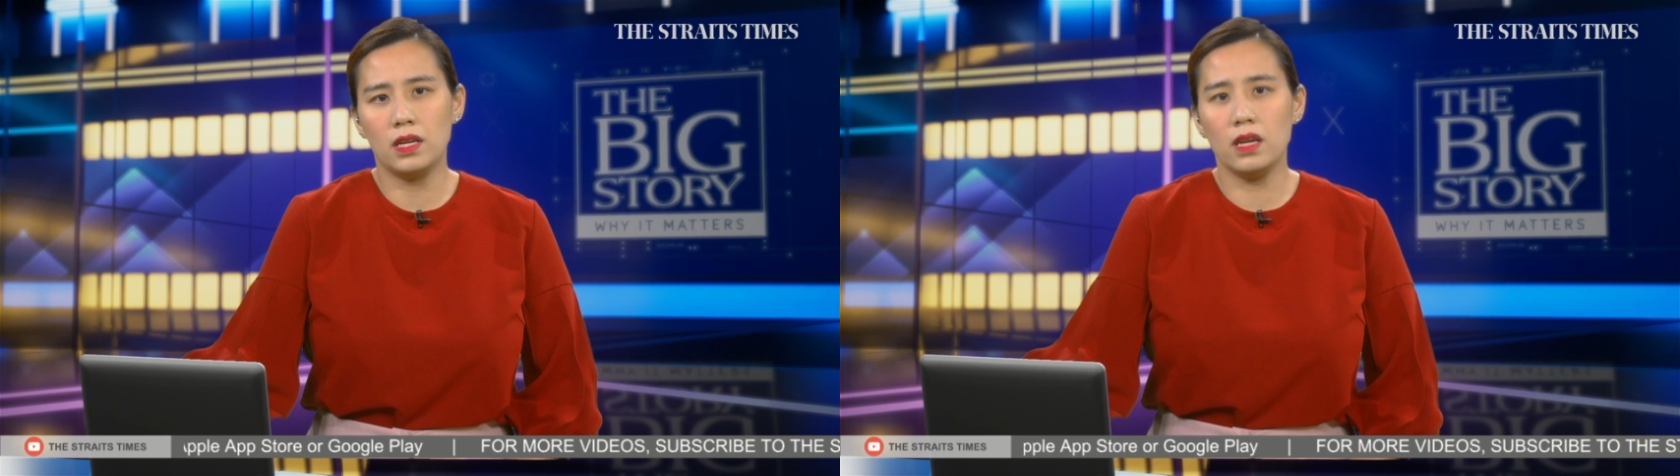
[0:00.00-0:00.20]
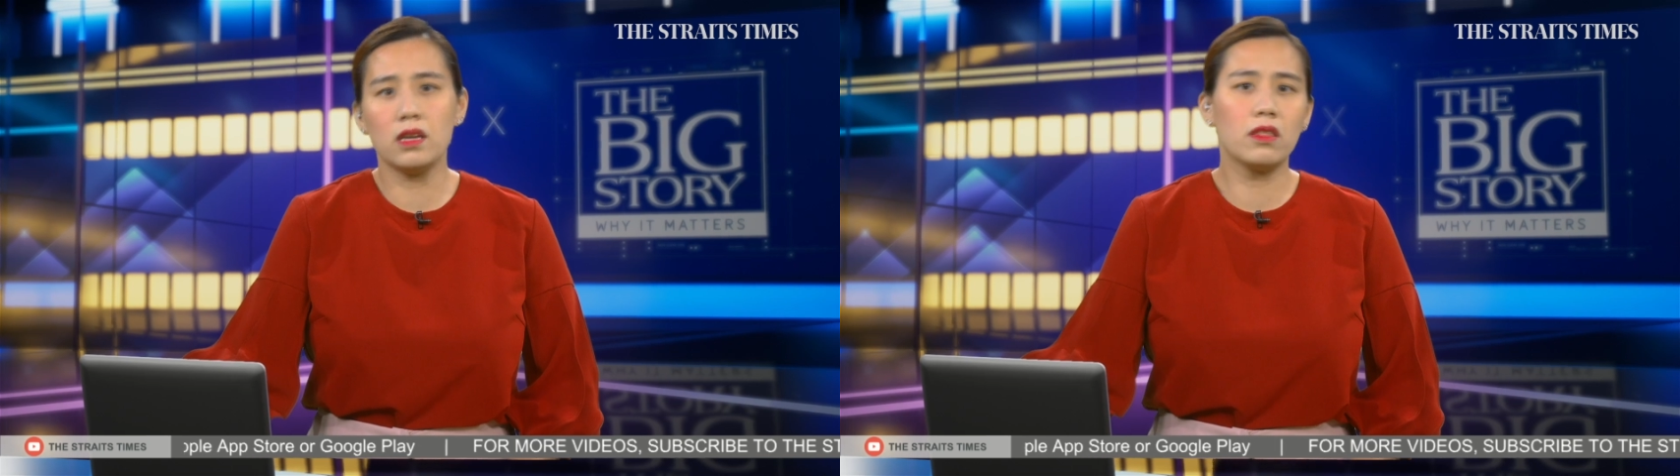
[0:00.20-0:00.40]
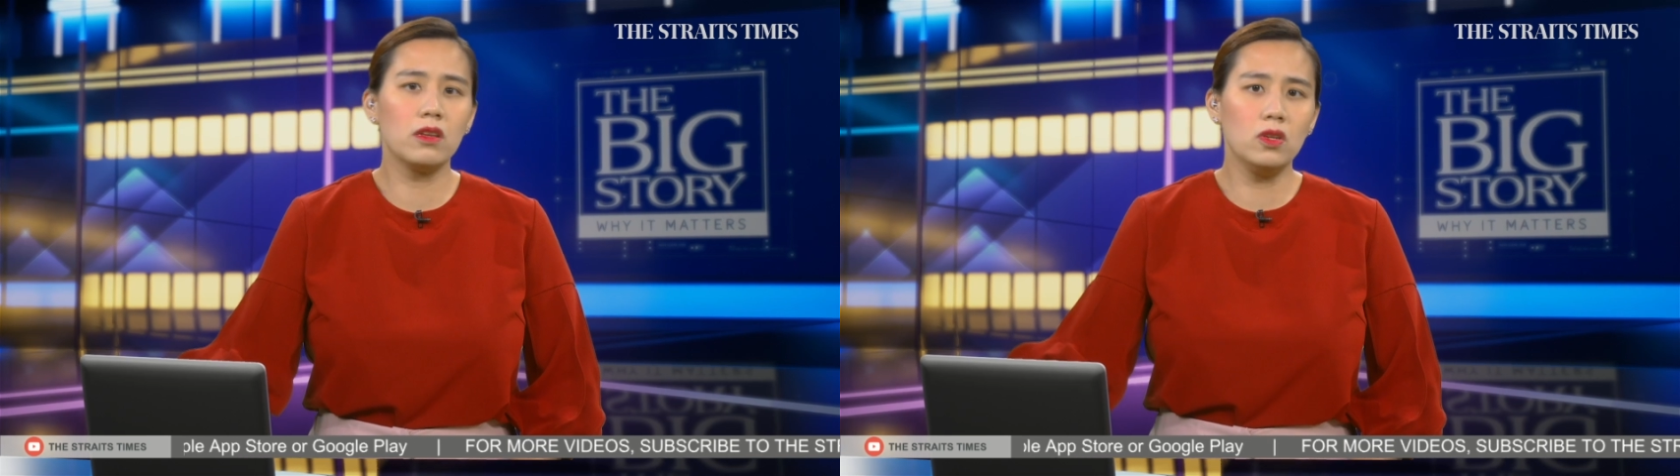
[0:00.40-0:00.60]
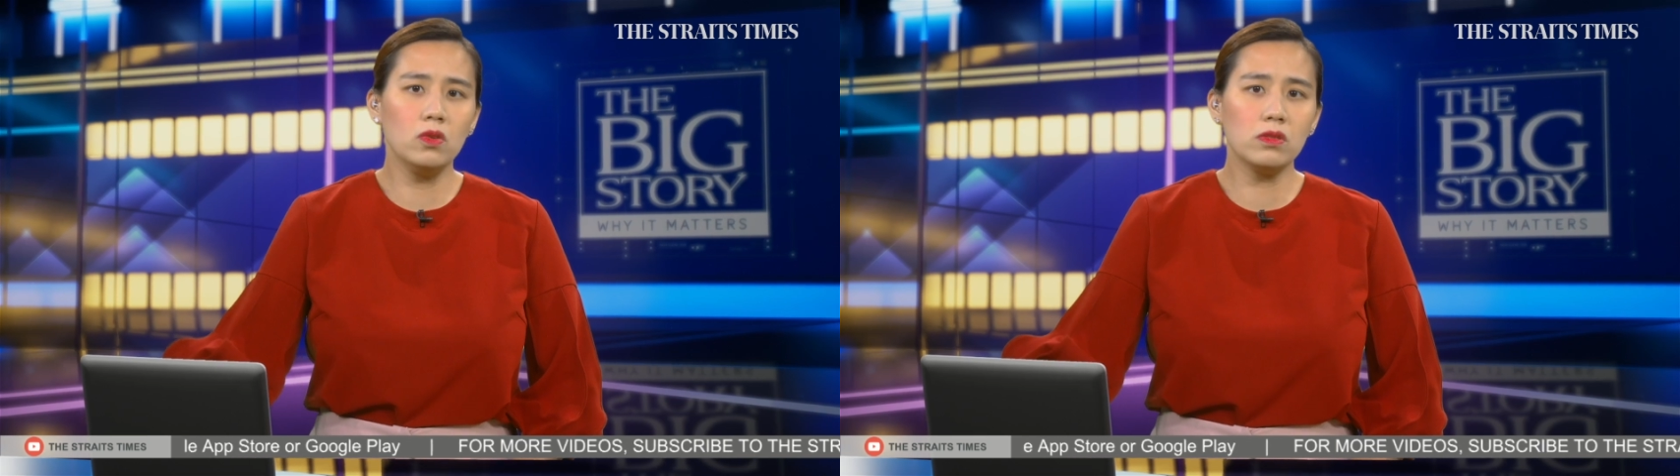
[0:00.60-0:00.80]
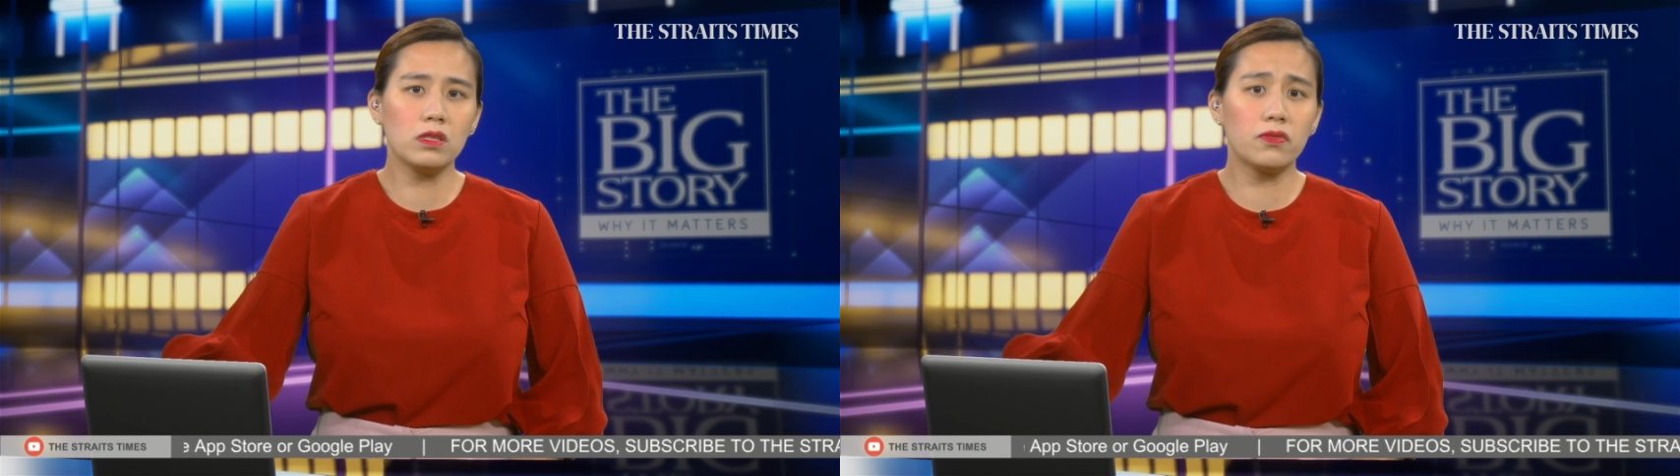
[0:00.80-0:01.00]
In other
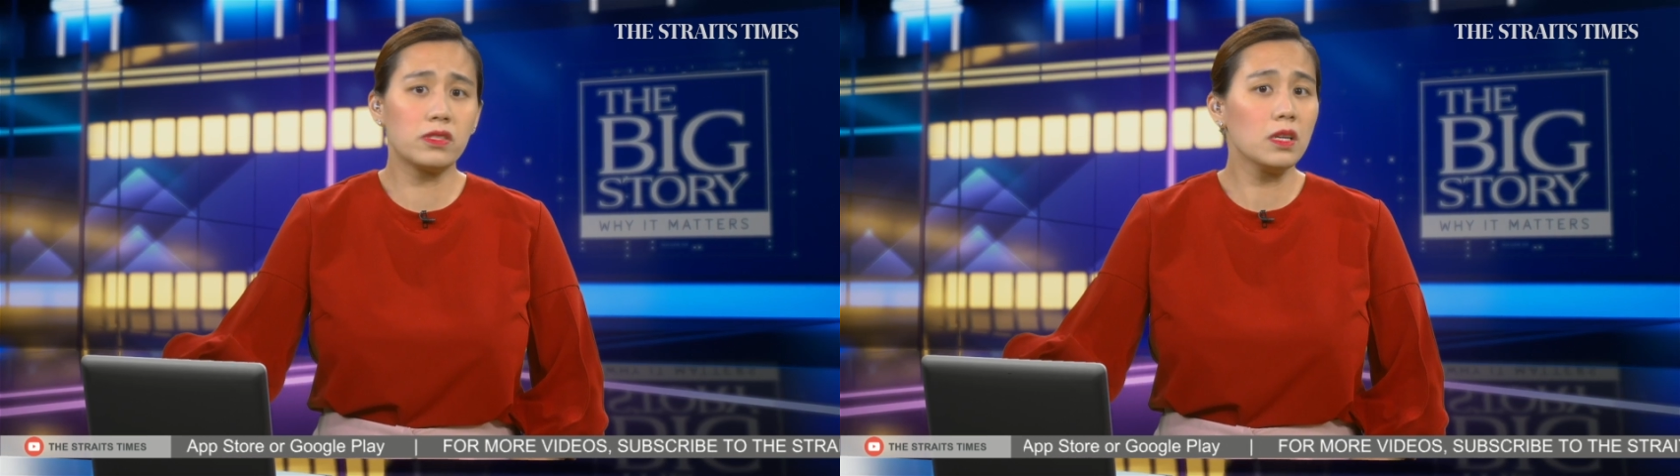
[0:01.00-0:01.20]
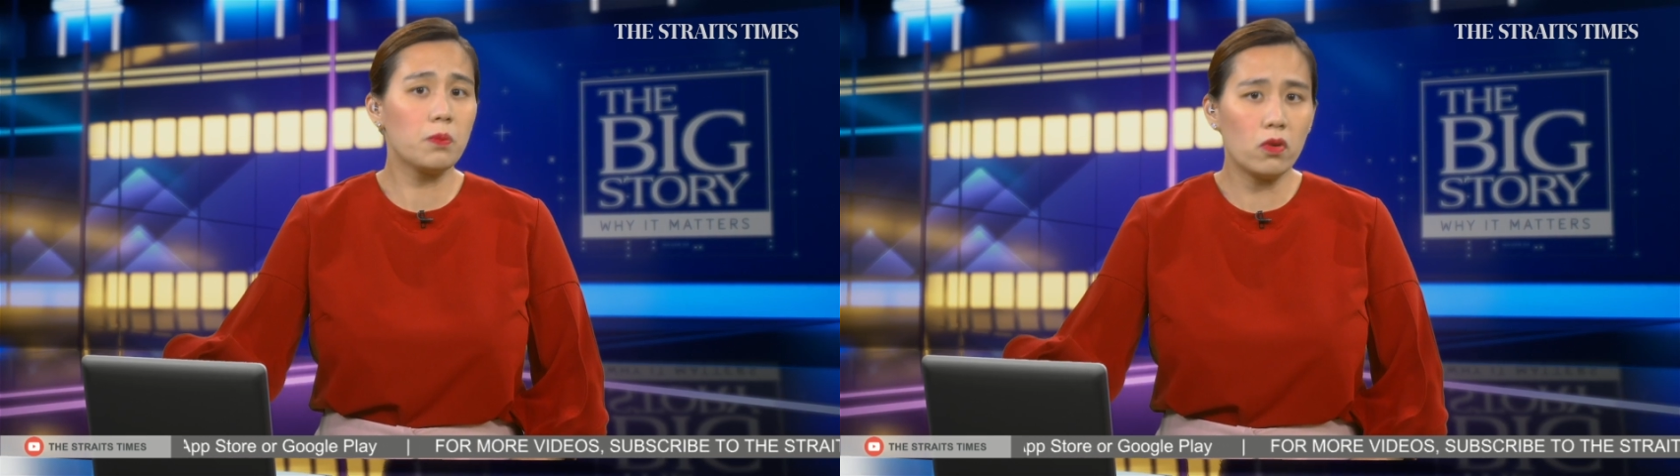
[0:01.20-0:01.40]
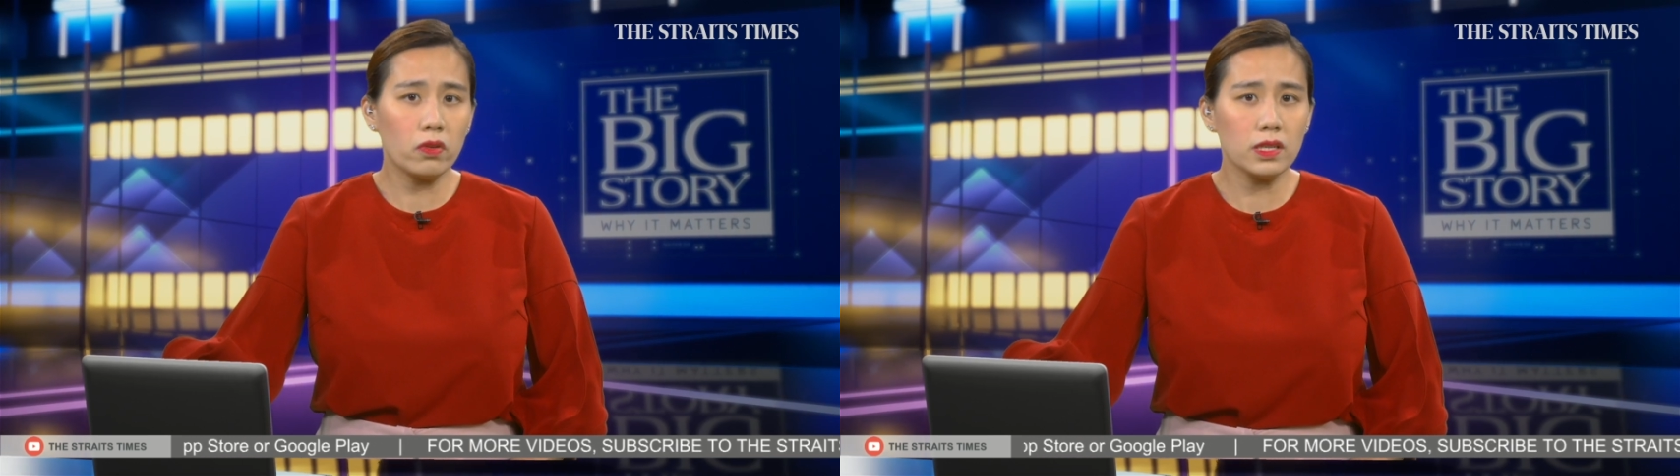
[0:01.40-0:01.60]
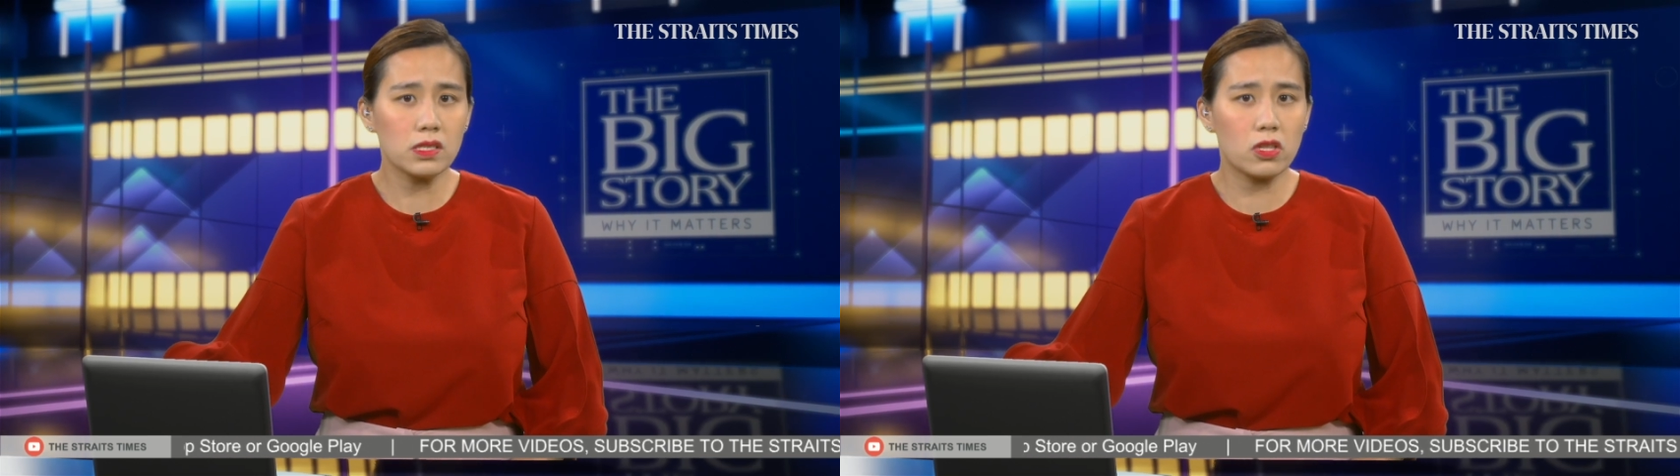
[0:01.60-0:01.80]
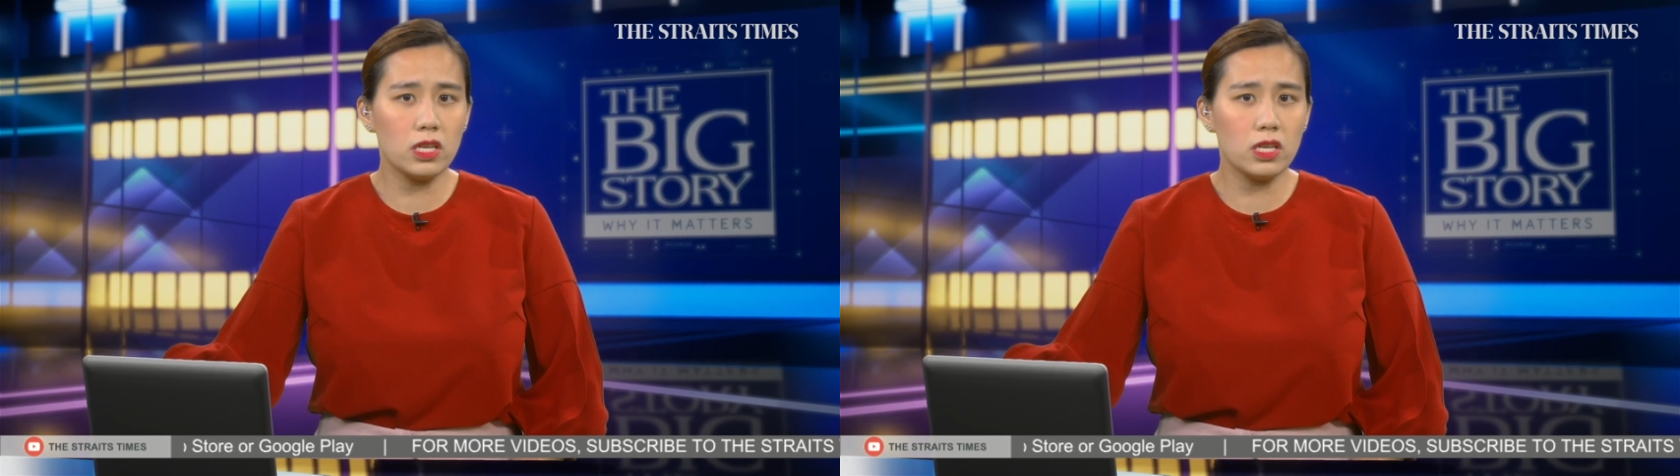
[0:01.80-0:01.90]
news, if Singaporeans